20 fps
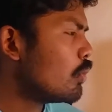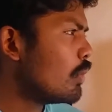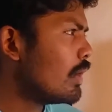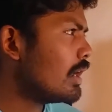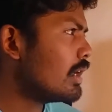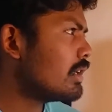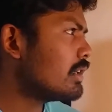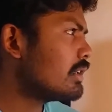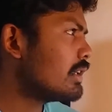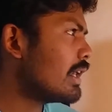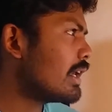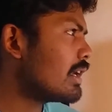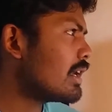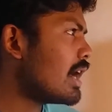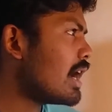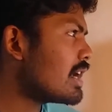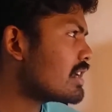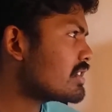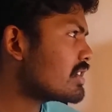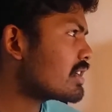well the
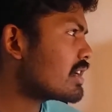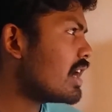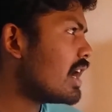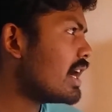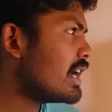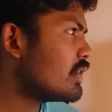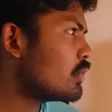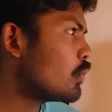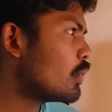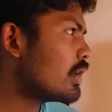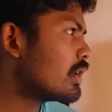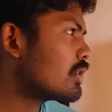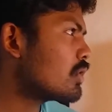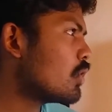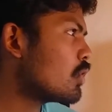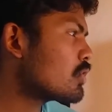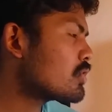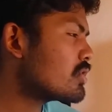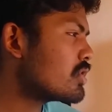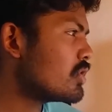larger kind will
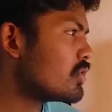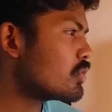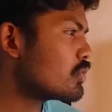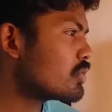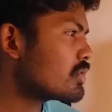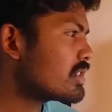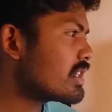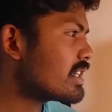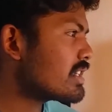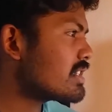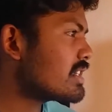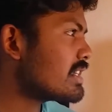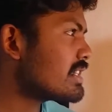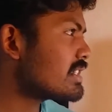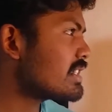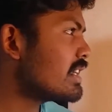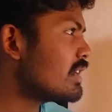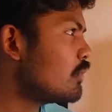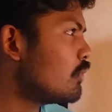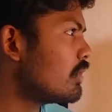cost you
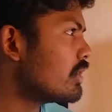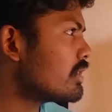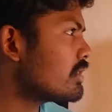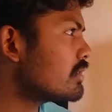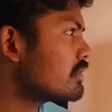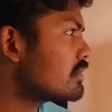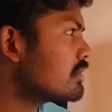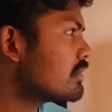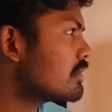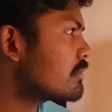60 silver